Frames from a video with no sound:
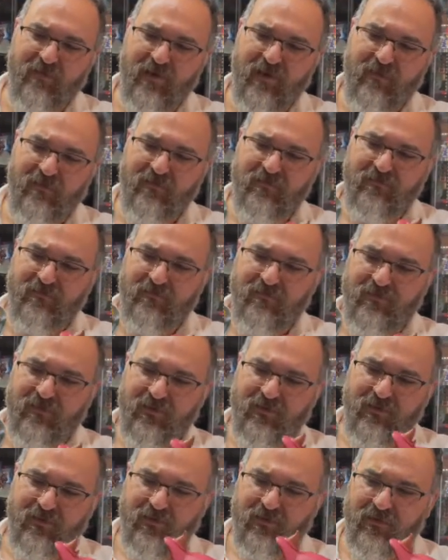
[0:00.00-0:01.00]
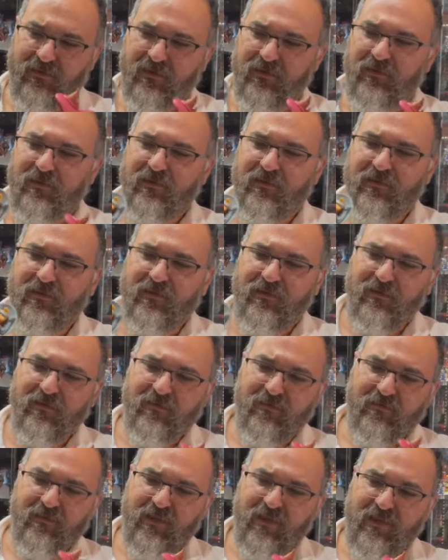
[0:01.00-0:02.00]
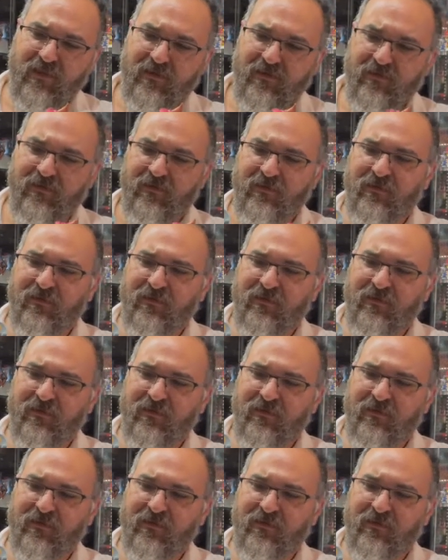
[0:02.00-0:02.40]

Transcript: I don't, then he,